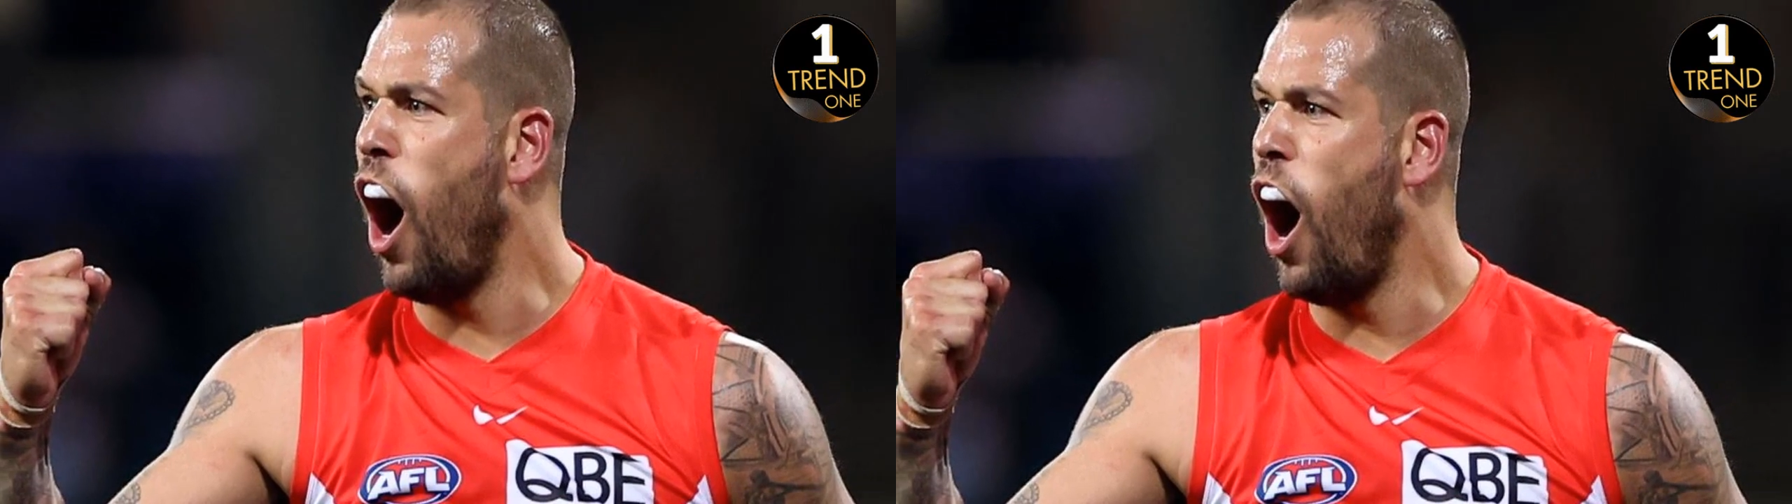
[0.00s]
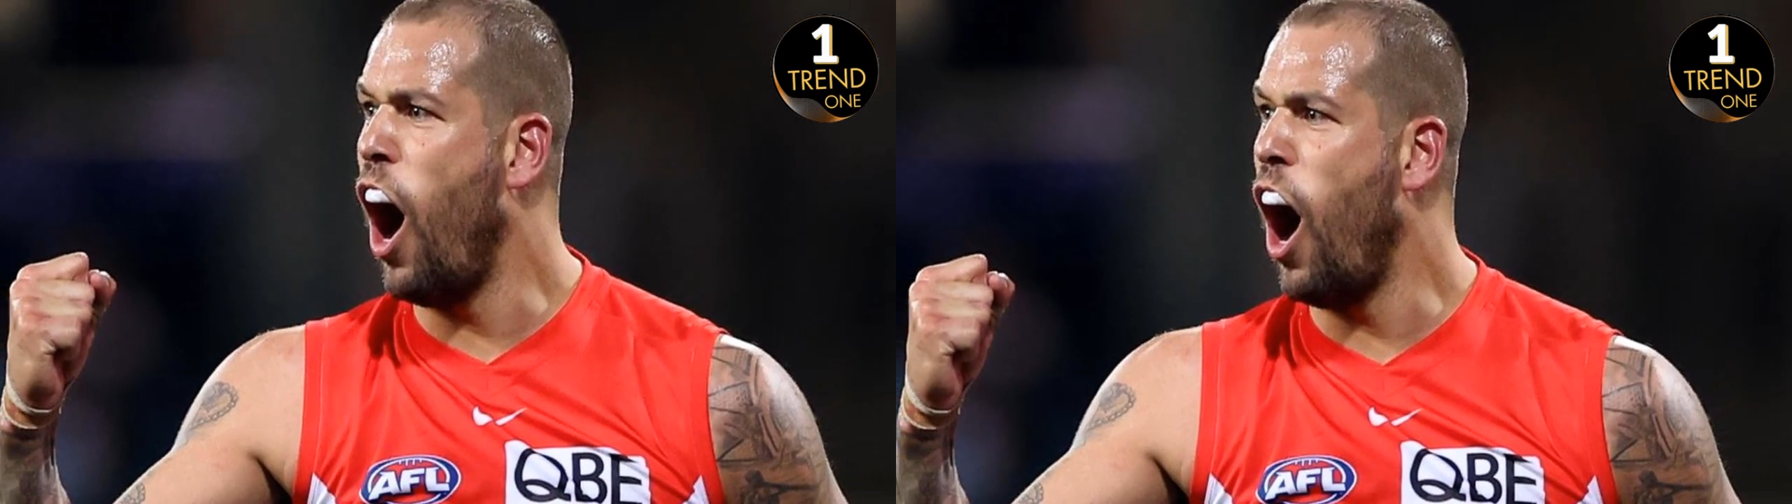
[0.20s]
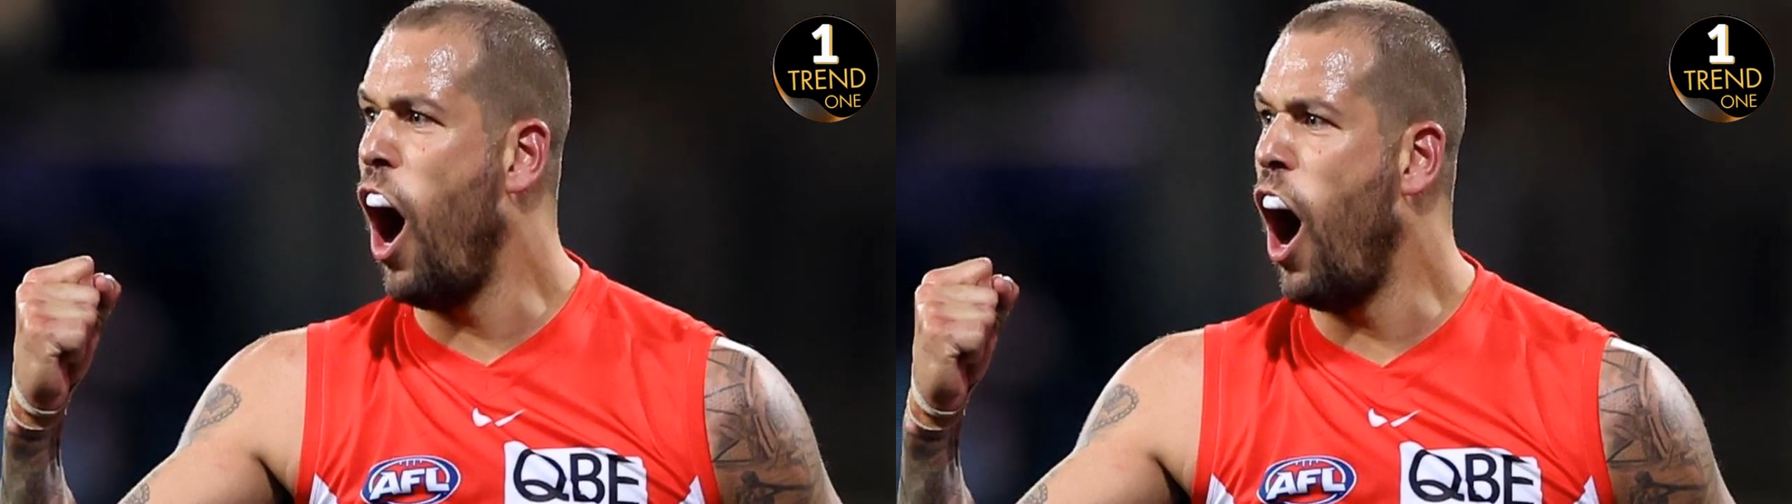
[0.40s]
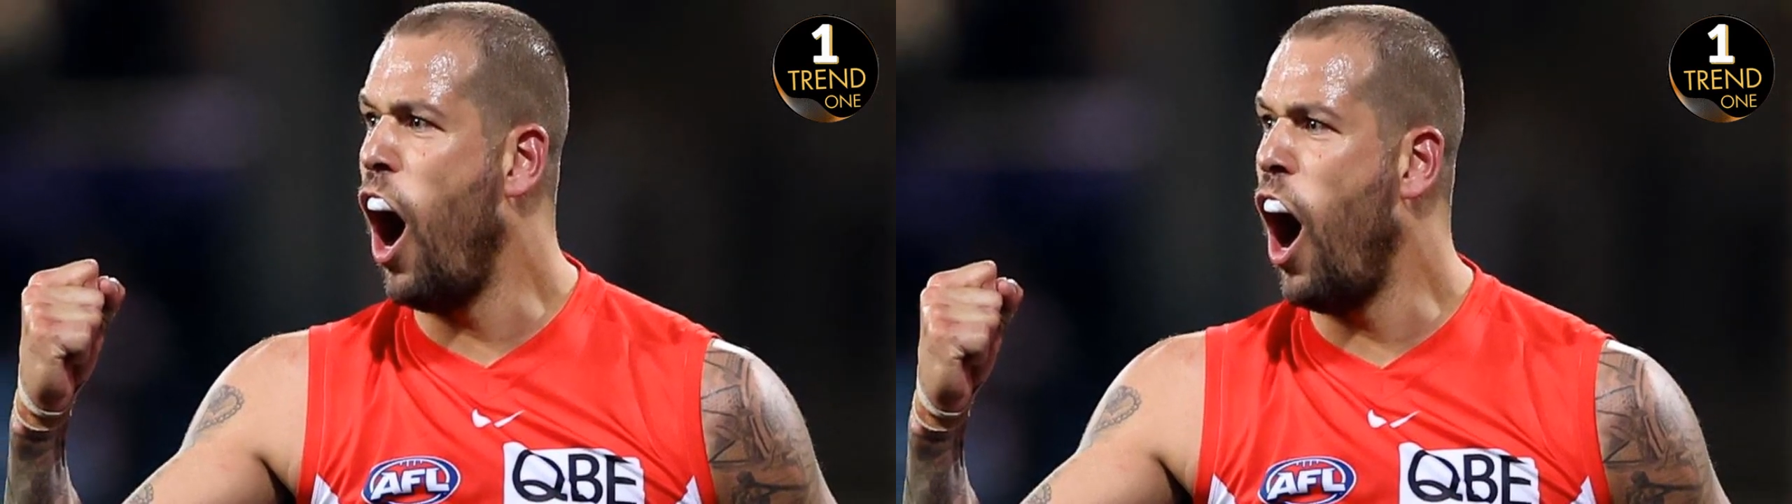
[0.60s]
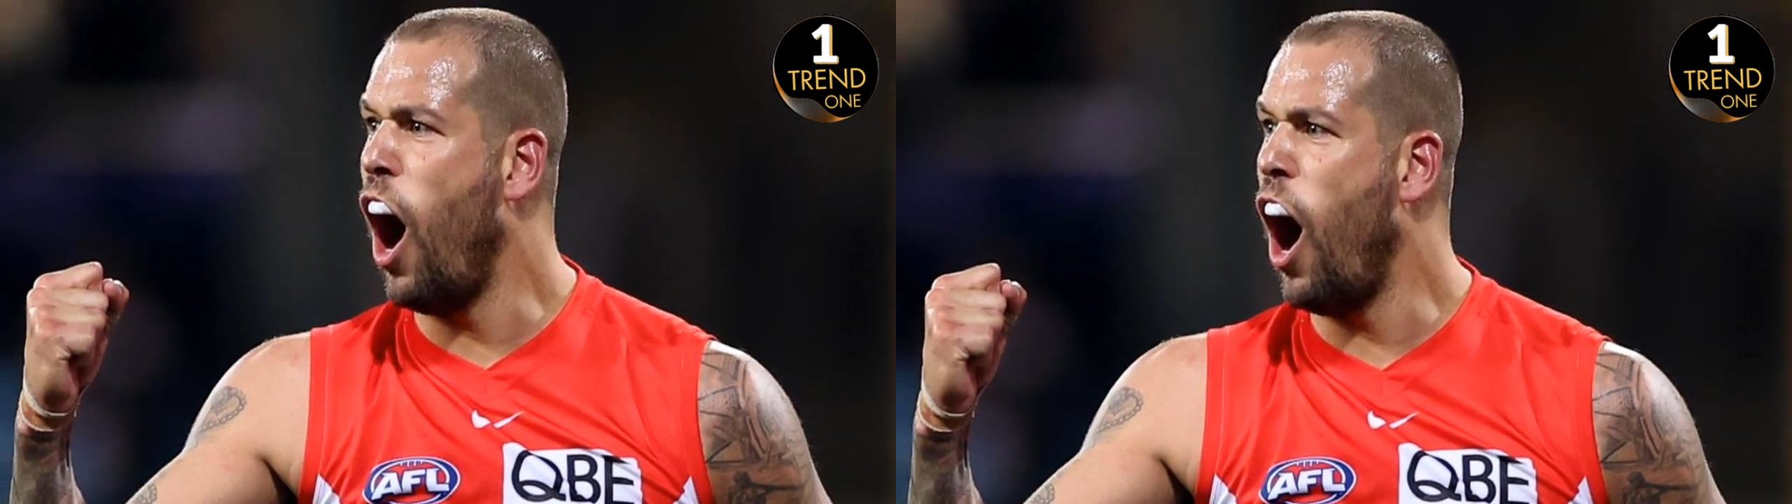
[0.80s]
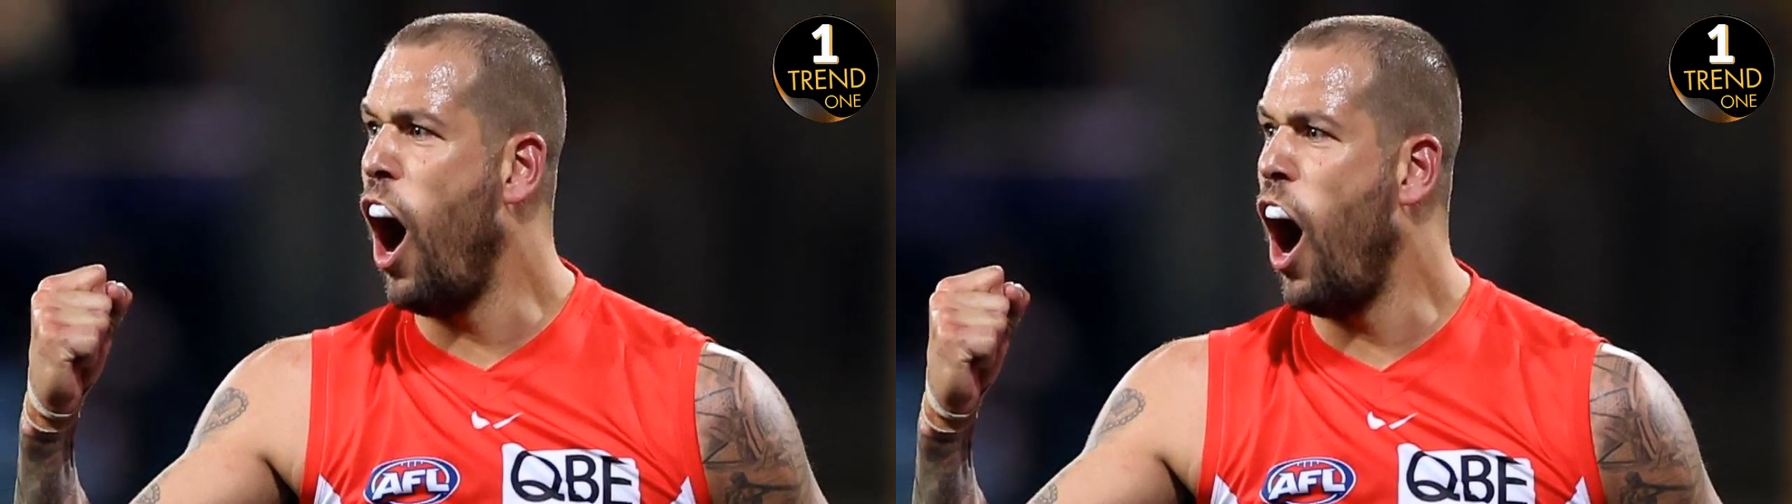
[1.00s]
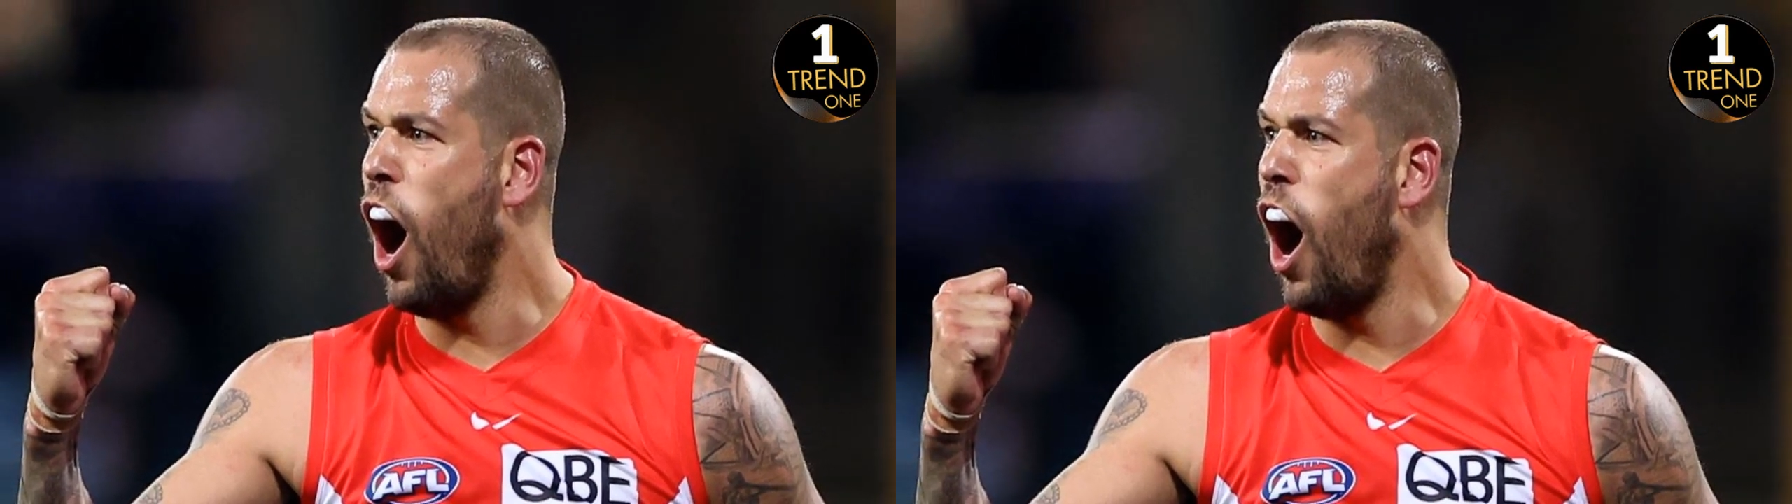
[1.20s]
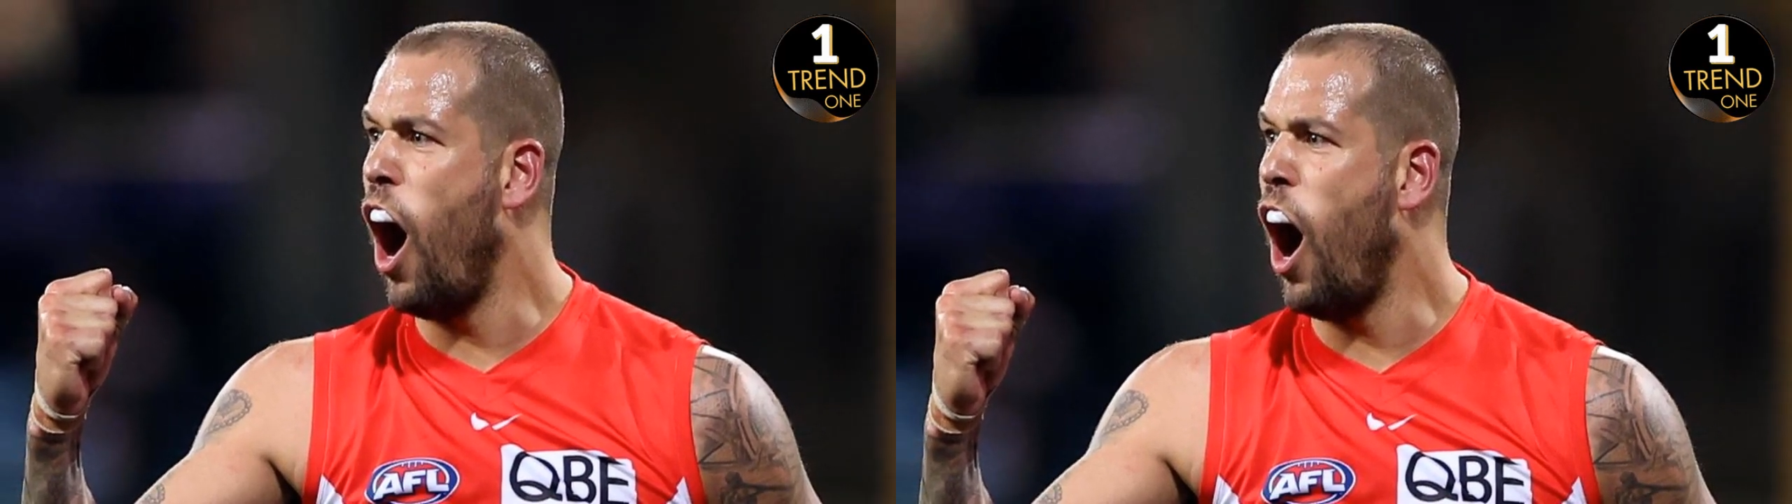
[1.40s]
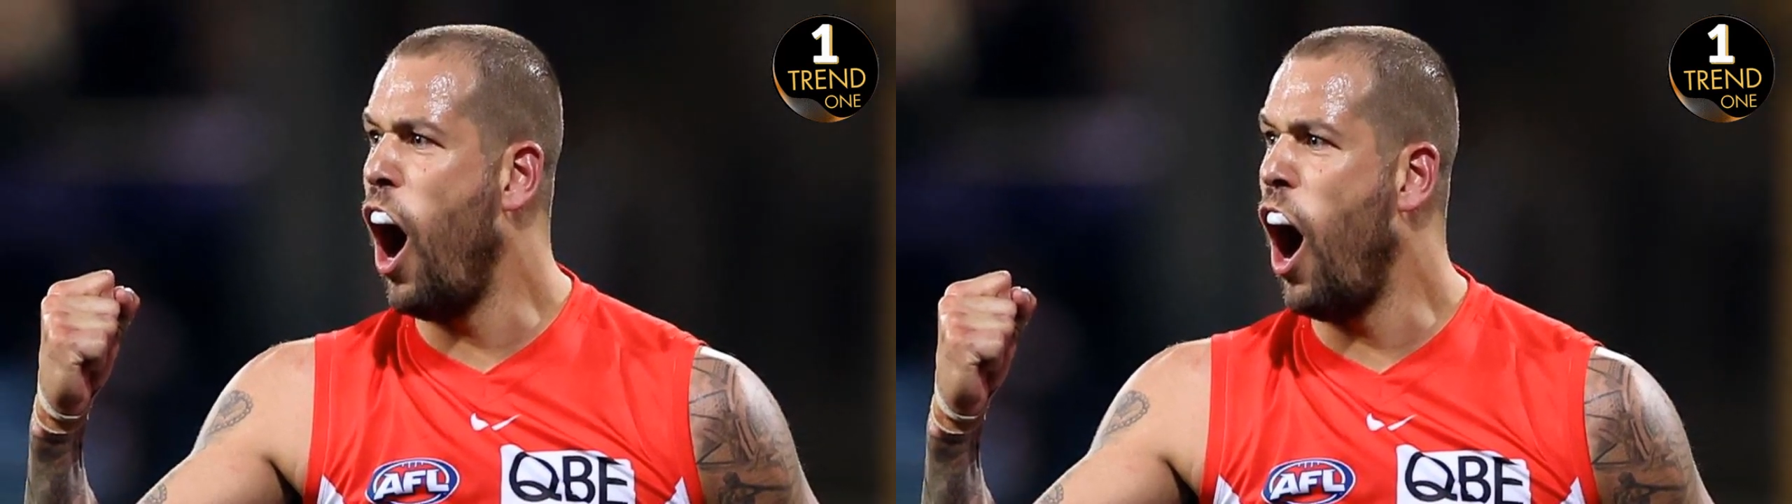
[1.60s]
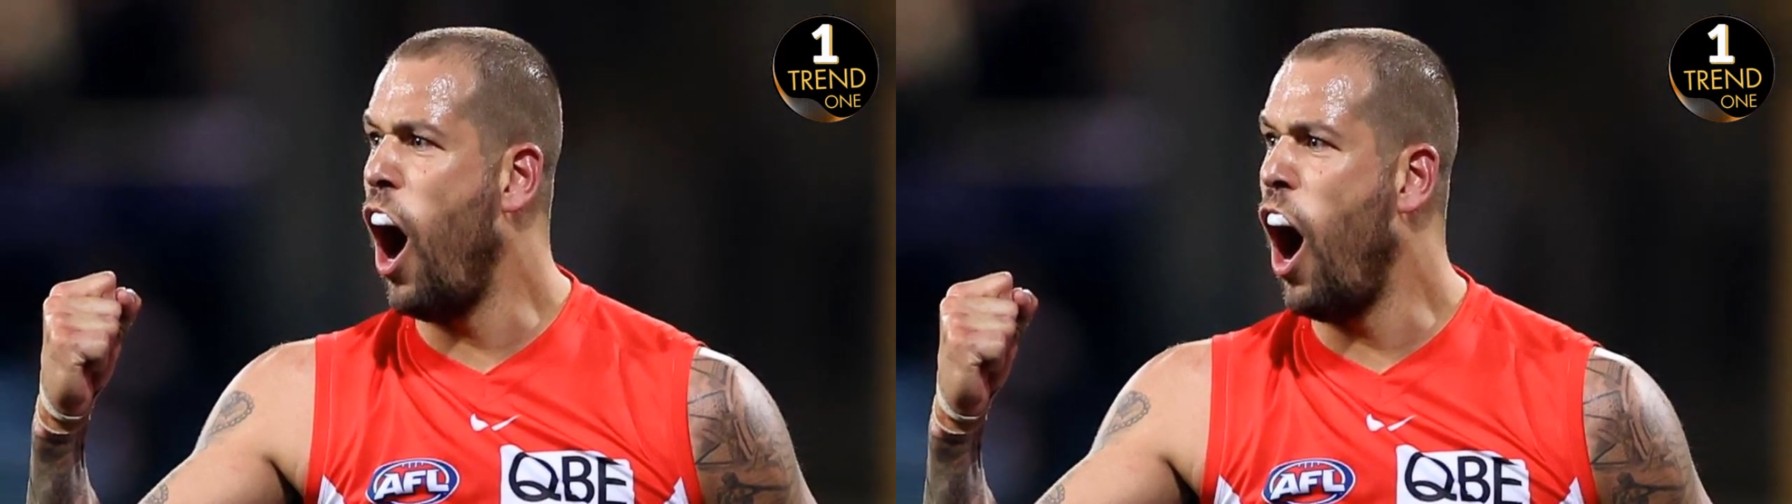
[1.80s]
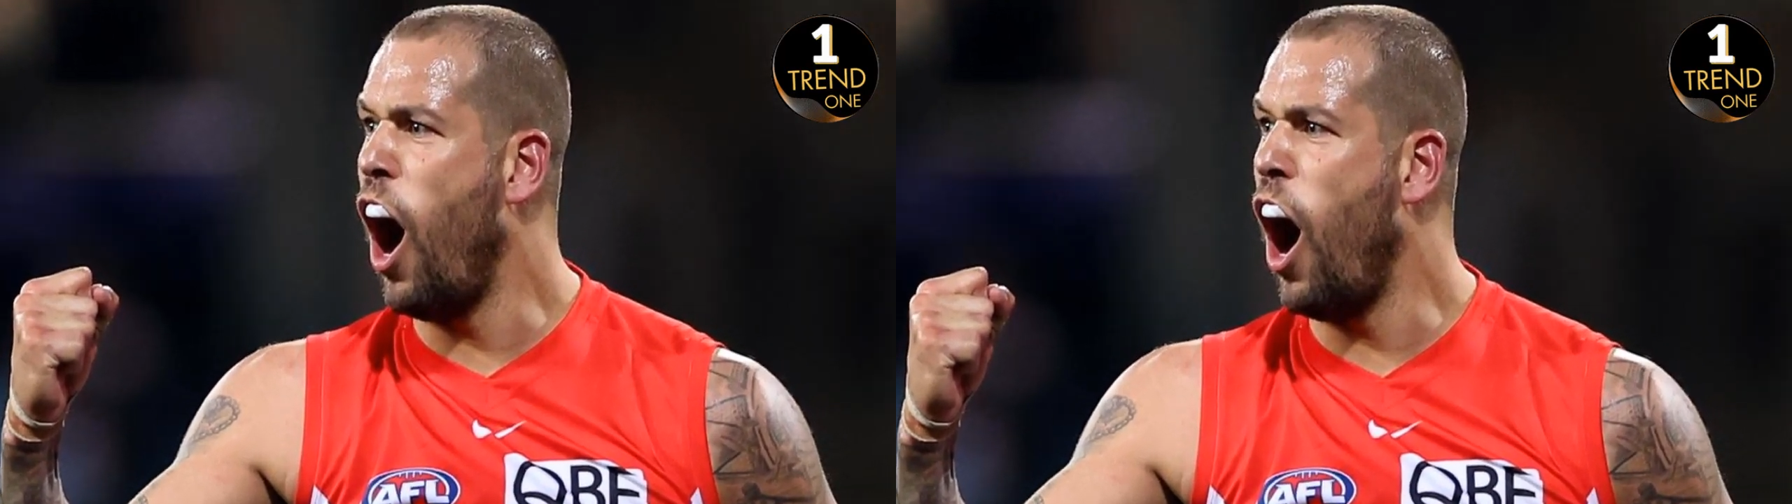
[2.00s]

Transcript: 1000th goal sailed through.